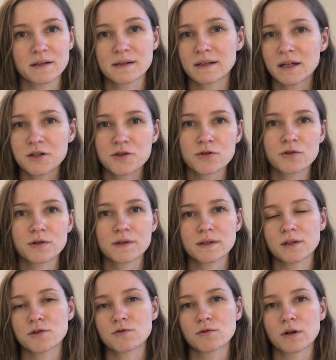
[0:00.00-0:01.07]
it's dangerous
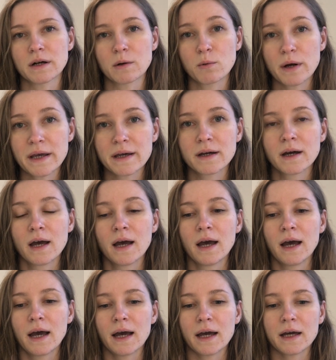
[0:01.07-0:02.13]
that you are awake
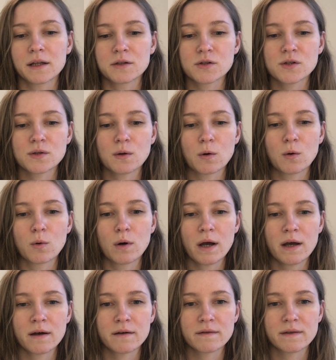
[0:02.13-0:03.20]
and so
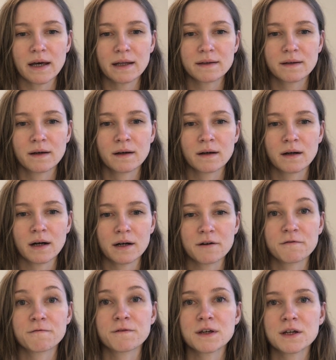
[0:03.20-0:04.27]
that kind of
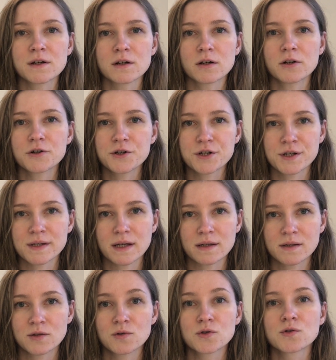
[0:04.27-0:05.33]
fear urges us
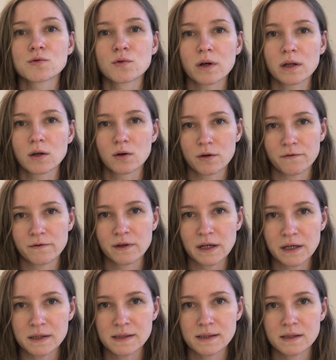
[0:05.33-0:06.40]
to do a lot of
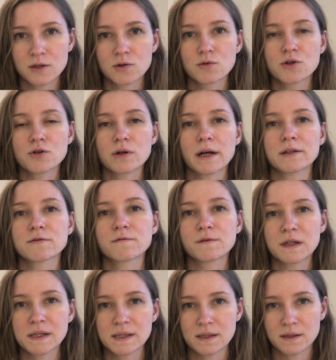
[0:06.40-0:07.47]
things to try to
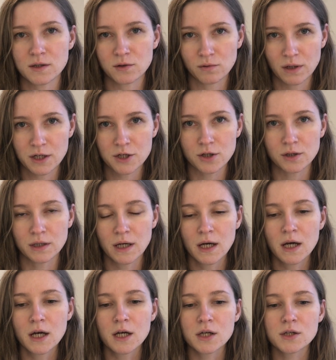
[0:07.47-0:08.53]
fix the situation
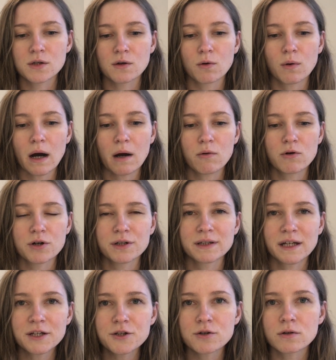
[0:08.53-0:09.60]
so our
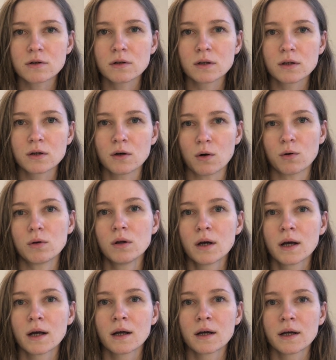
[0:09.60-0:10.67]
natural goal
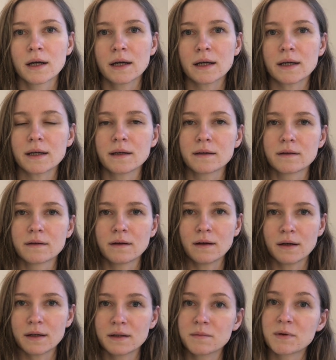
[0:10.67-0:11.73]
in
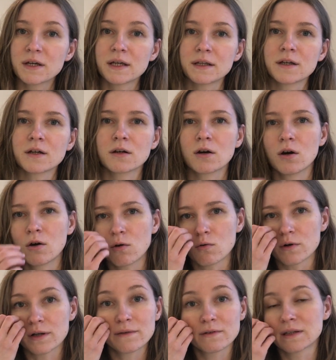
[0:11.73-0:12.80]
in the beginning or
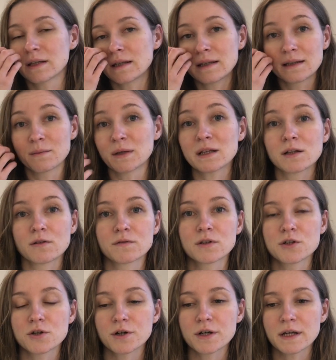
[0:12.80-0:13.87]
in in the middle of the
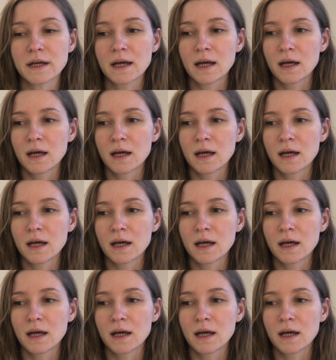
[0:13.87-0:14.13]
journey